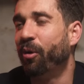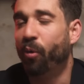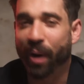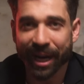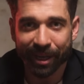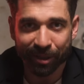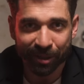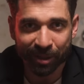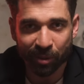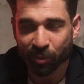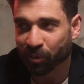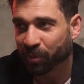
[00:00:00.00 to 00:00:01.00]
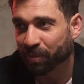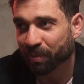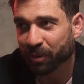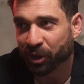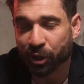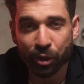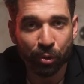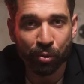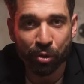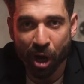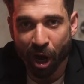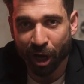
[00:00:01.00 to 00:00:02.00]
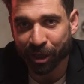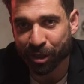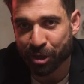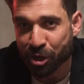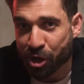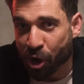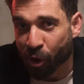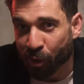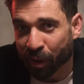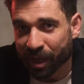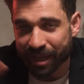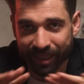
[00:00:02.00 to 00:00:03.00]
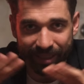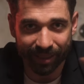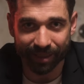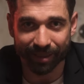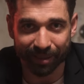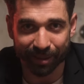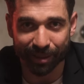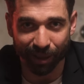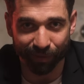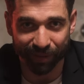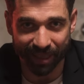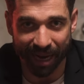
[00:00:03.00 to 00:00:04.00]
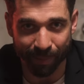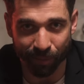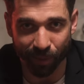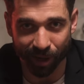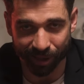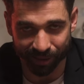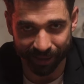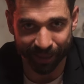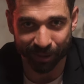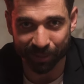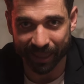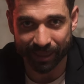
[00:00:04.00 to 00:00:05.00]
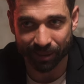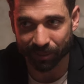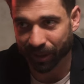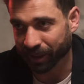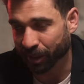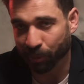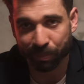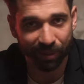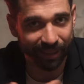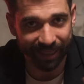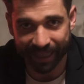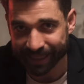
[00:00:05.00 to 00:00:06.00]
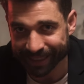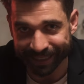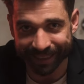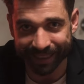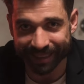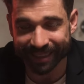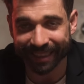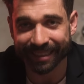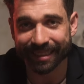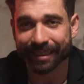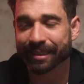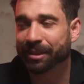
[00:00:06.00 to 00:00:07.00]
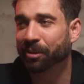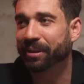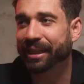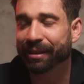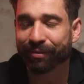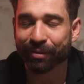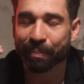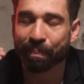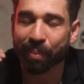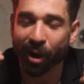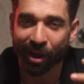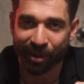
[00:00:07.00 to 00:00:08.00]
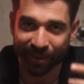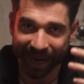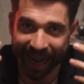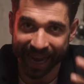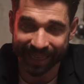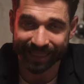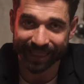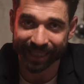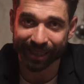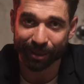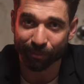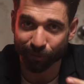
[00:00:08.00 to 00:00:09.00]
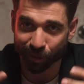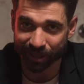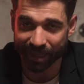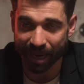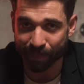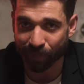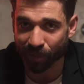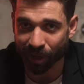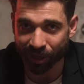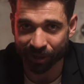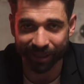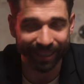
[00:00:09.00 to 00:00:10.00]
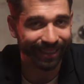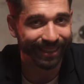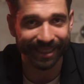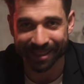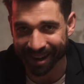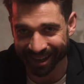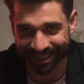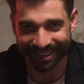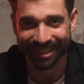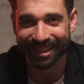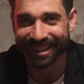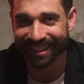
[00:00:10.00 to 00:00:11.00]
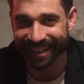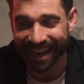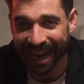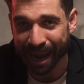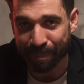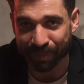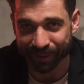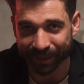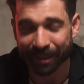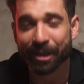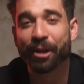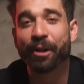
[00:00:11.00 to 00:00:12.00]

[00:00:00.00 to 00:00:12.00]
Waiters do not know the existence of tap water in a restaurant. They'll pretend it doesn't exist. Don't even bother asking them for tap water. It's not gonna happen.